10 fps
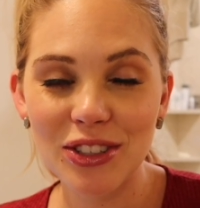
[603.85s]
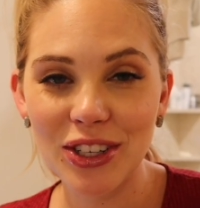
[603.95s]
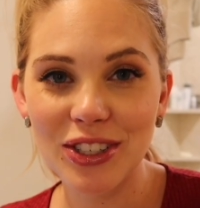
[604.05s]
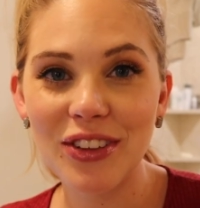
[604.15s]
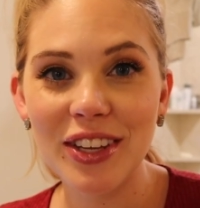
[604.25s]

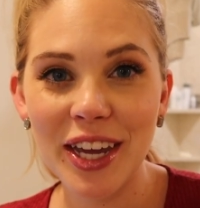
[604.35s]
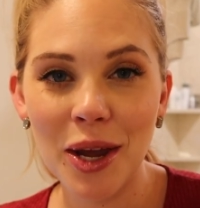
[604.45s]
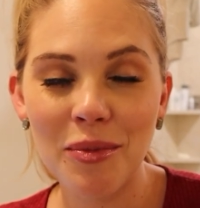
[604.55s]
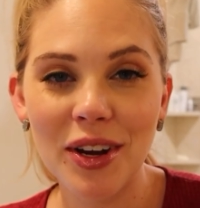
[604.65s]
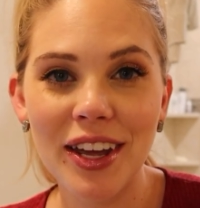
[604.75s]
turned on the
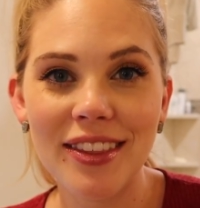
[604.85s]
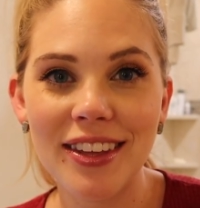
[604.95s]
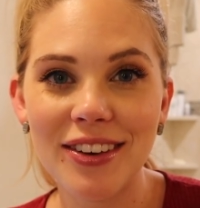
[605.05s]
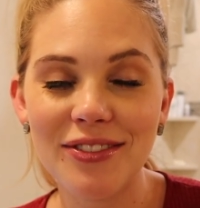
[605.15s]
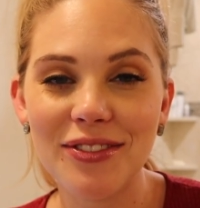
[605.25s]
camera, and
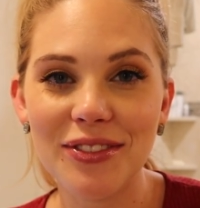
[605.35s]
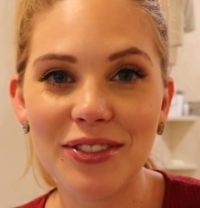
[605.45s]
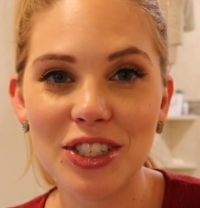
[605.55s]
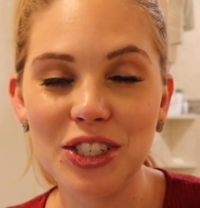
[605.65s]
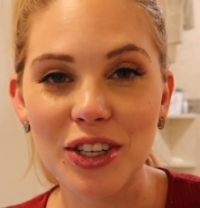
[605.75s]
then
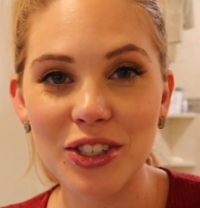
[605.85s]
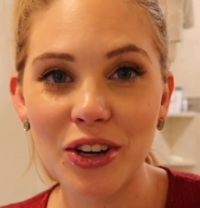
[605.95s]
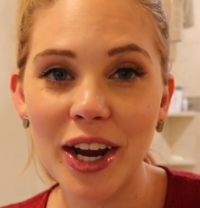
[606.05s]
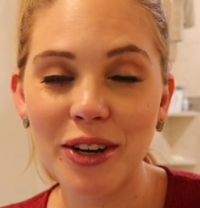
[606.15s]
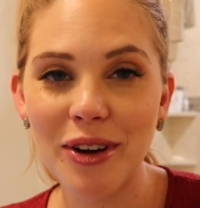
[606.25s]
she starts
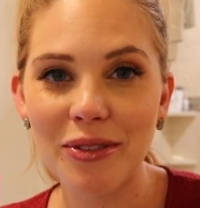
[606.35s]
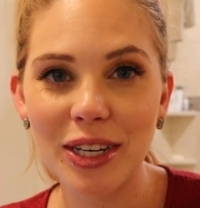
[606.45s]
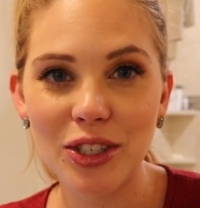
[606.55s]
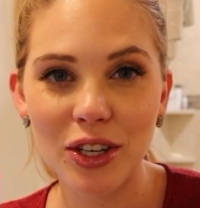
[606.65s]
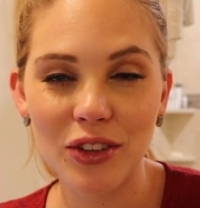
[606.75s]
crying right
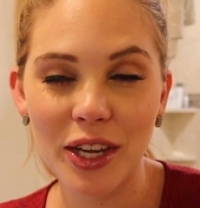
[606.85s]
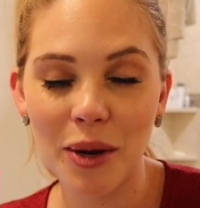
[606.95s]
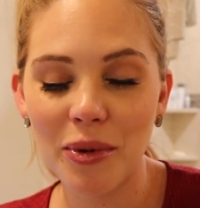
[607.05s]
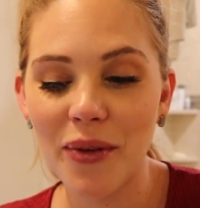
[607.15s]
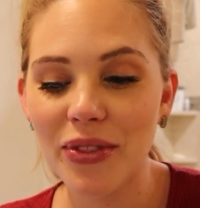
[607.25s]
when I turn on the
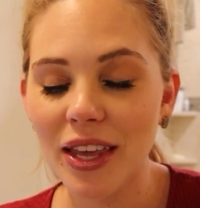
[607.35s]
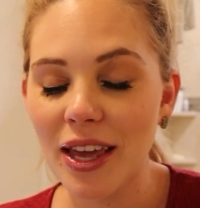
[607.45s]
camera.